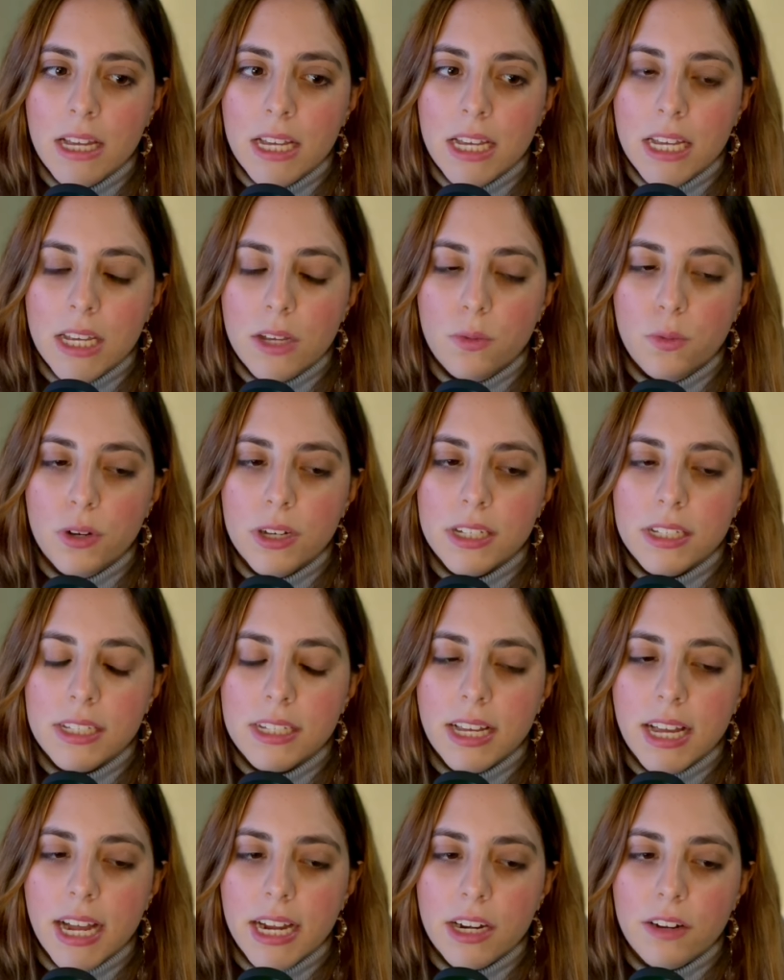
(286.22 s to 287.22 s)
it was
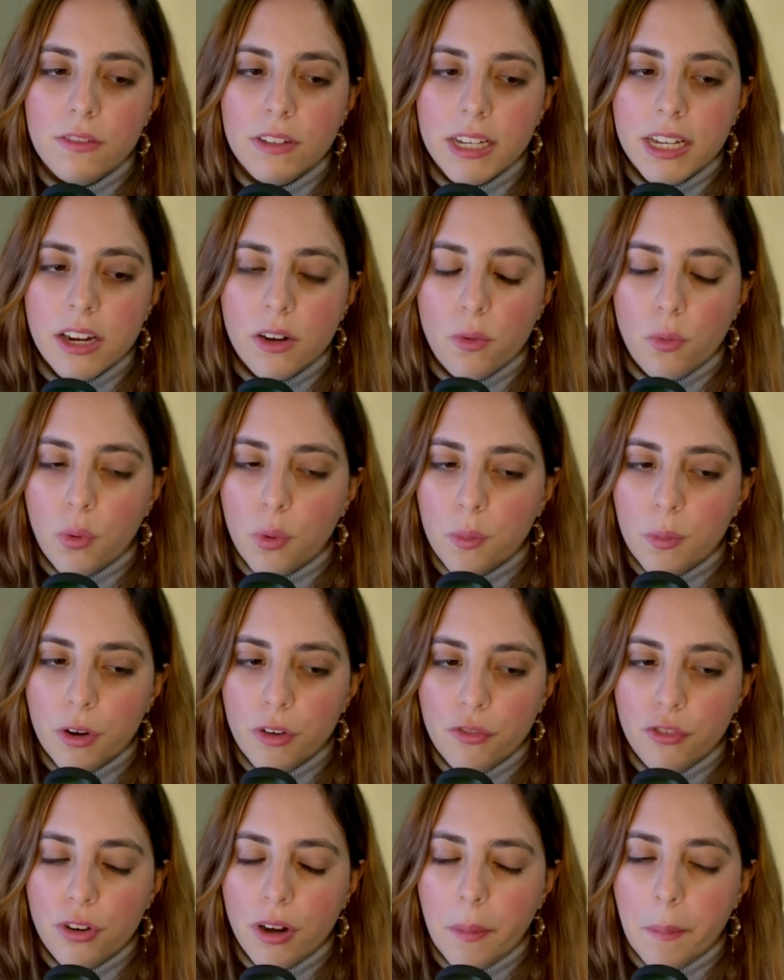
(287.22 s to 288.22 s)
kind of like a
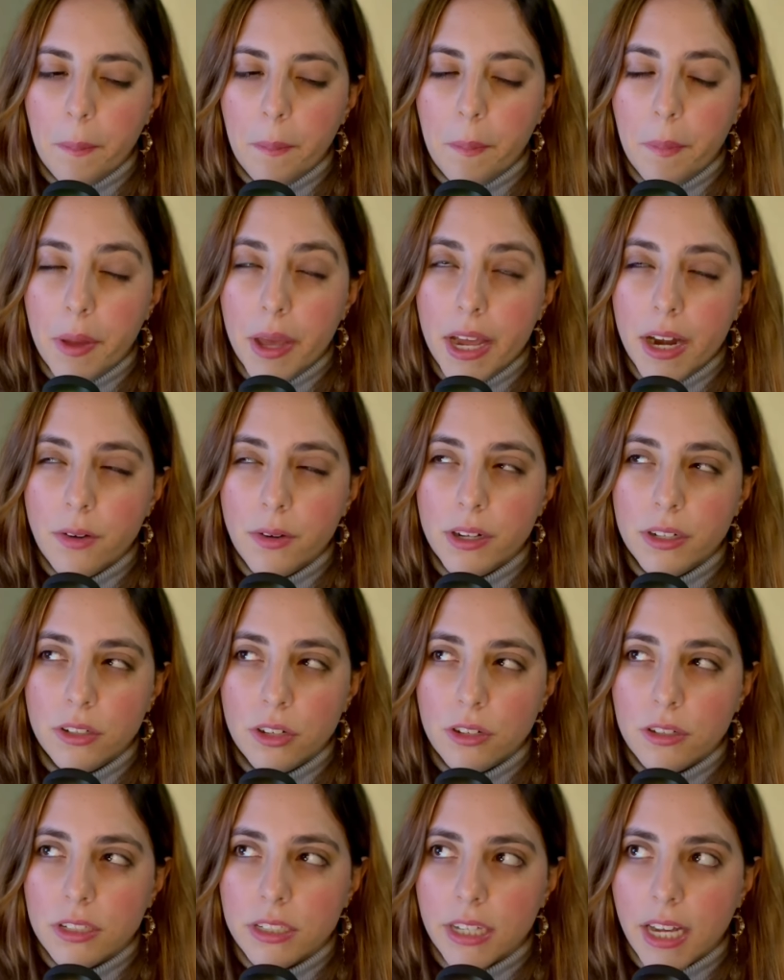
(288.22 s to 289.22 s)
rumor for a very
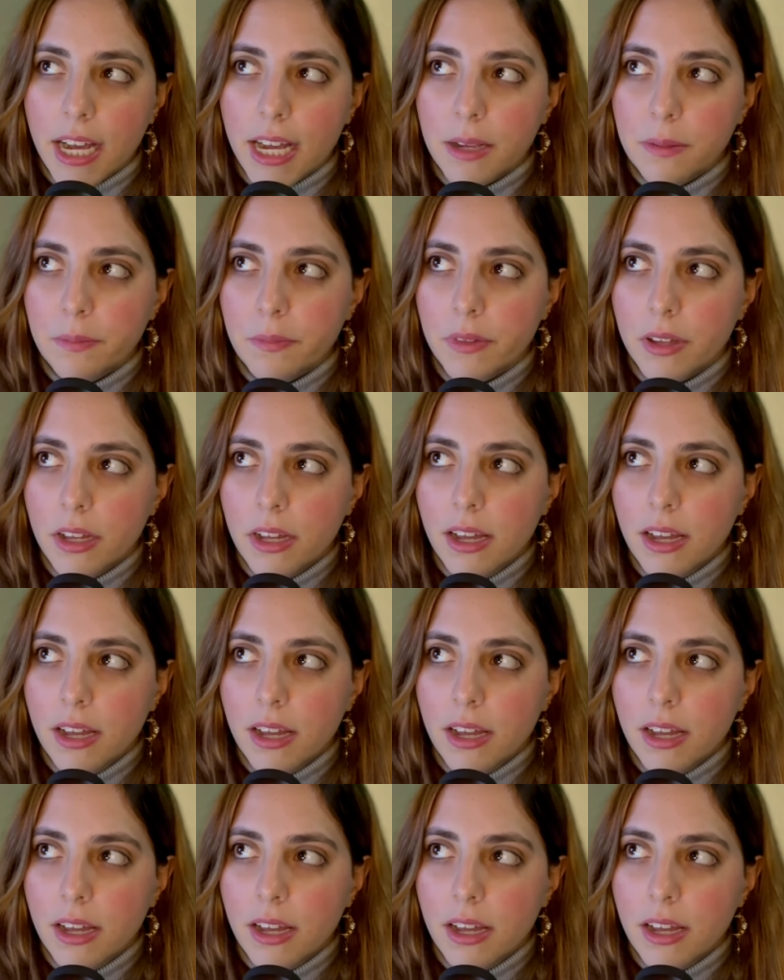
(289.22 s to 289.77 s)
long time